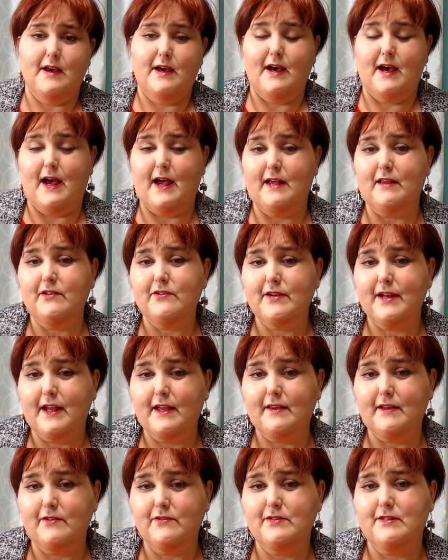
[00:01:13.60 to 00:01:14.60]
Ehlers
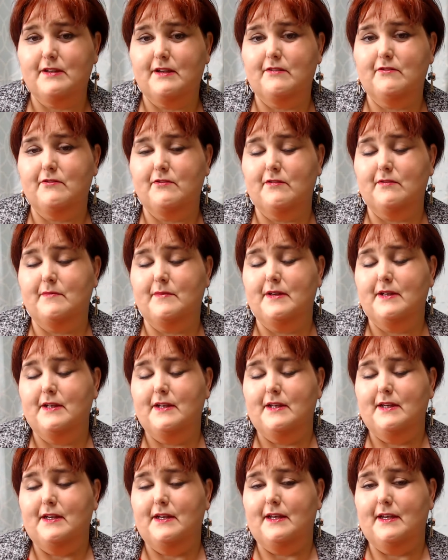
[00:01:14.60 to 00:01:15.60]
Danlos syndrome
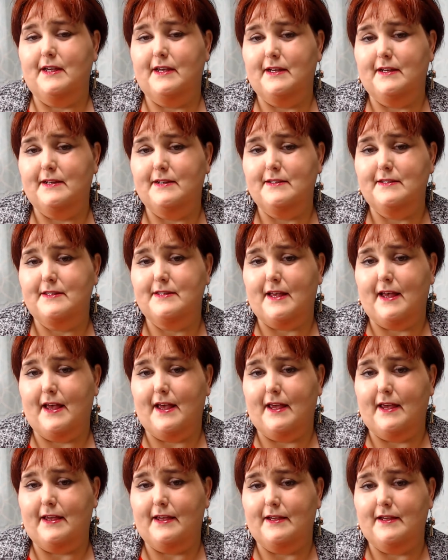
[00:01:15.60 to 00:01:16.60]
is
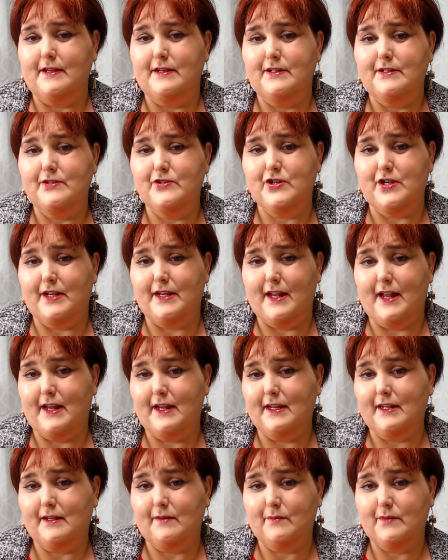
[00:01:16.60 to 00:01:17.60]
a
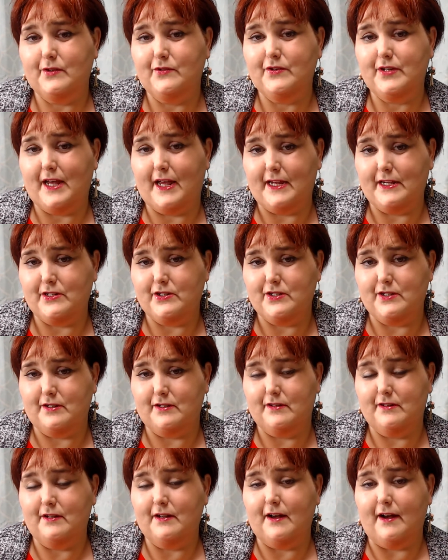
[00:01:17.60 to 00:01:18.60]
genetic
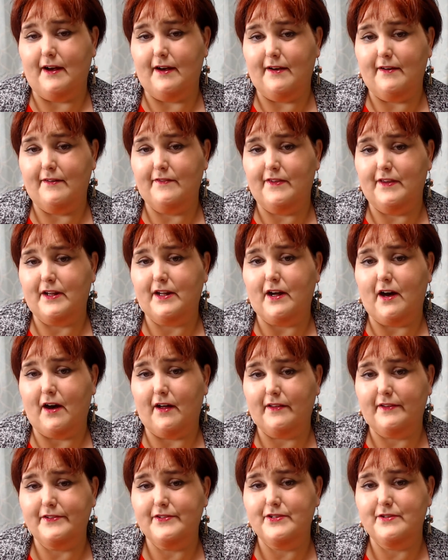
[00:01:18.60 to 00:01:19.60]
mutation of the
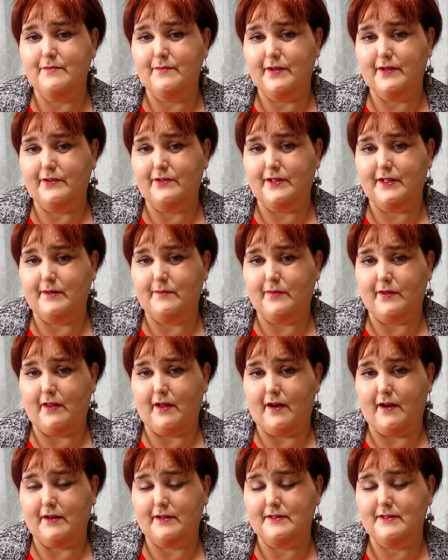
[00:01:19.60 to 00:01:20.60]
collagen building
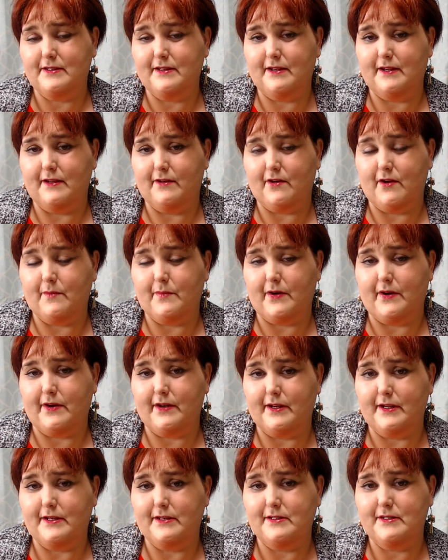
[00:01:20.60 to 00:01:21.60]
blocks in our
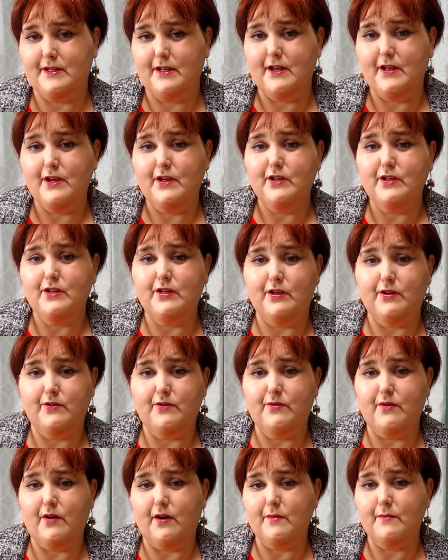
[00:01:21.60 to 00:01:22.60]
bodies.
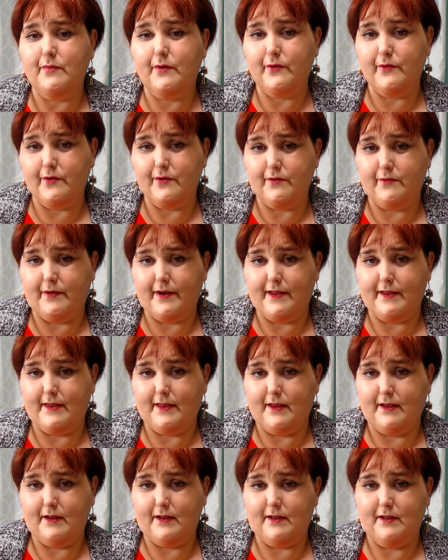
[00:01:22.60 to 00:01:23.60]
You are born with
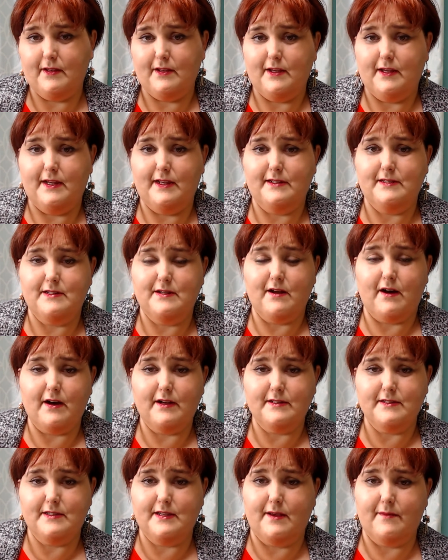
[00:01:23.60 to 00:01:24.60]
it. It's
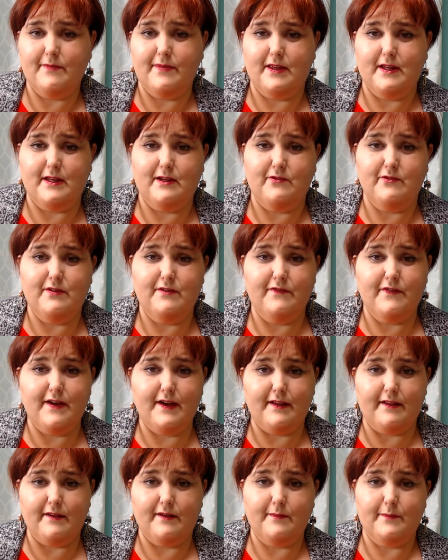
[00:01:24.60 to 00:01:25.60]
not something you
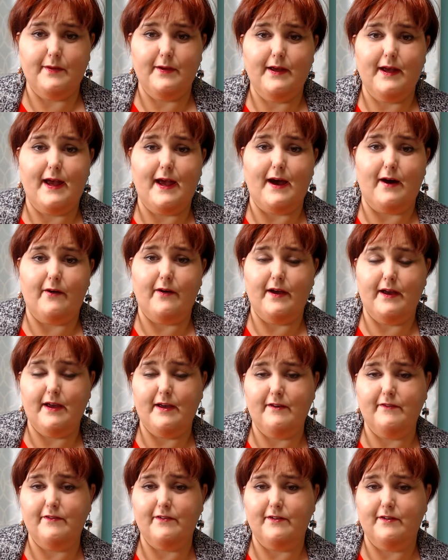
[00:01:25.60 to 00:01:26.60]
develop.
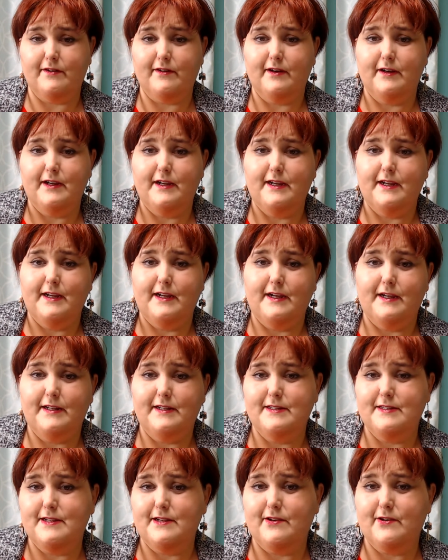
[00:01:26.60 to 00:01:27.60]
However, it
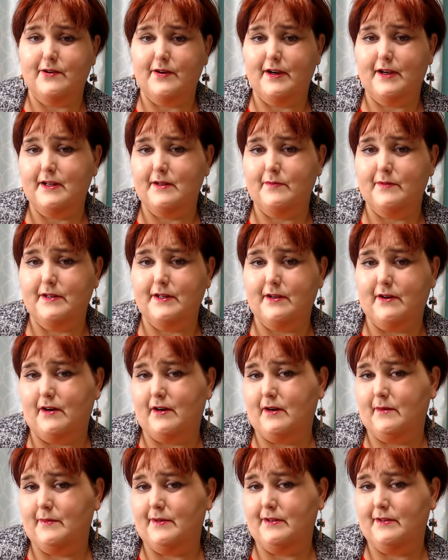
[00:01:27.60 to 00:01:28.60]
is incredibly
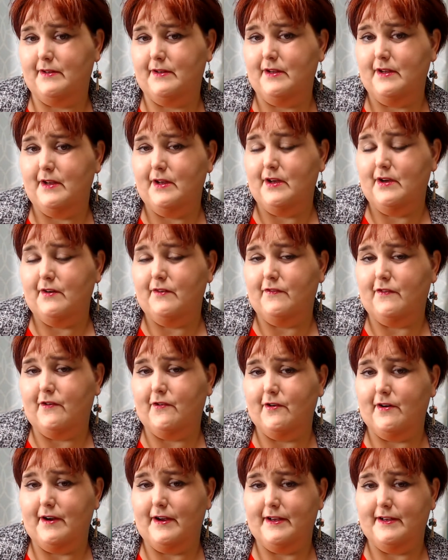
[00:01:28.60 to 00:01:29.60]
common
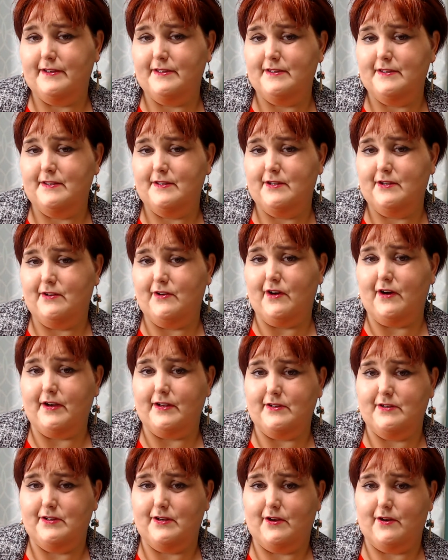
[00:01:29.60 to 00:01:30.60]
for us to
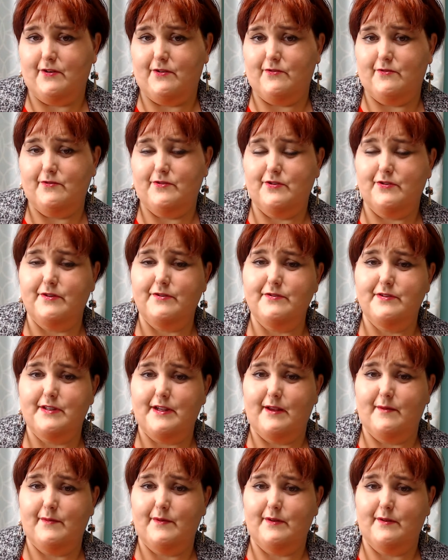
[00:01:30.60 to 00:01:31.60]
not show true
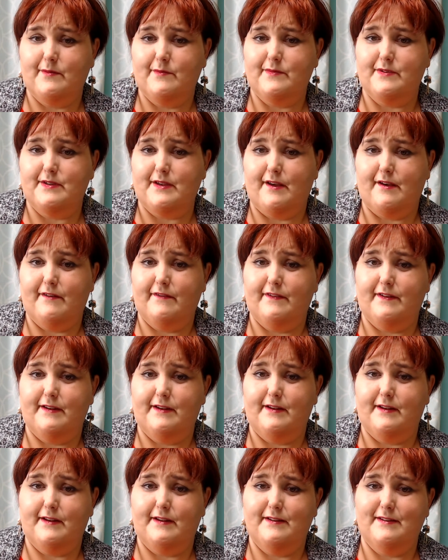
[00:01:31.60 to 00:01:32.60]
symptoms of
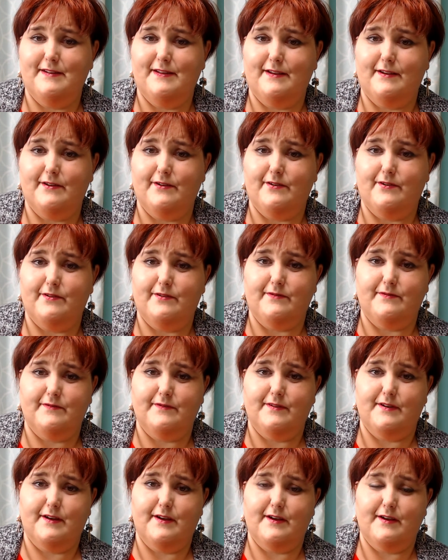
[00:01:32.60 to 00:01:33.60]
it until
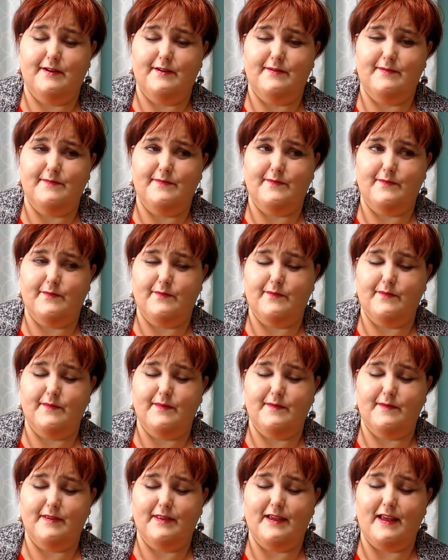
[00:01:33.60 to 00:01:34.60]

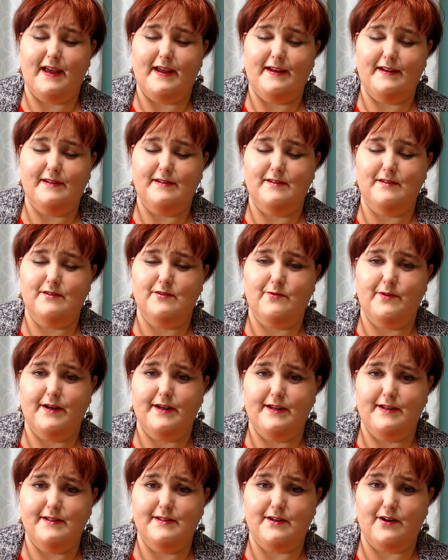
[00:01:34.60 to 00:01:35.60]
late
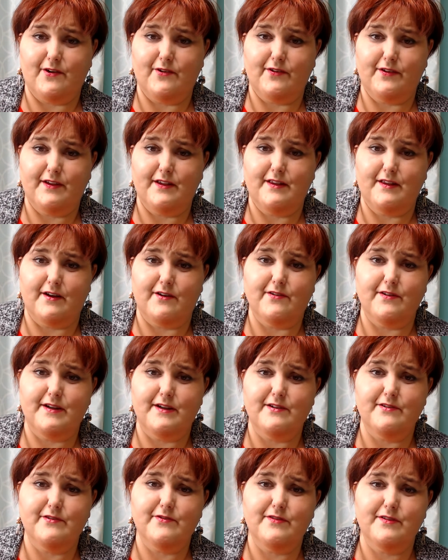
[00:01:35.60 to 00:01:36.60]
20s, early
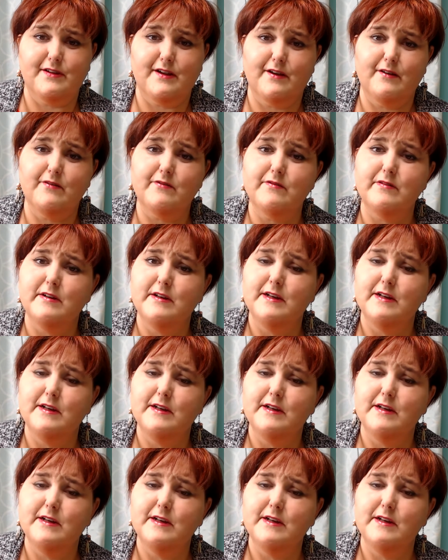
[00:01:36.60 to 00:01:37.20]
30s or so.